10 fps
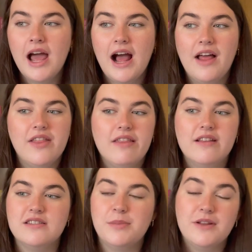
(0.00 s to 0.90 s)
and then
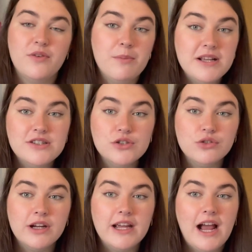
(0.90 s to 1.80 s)
there's a bit of a mystery,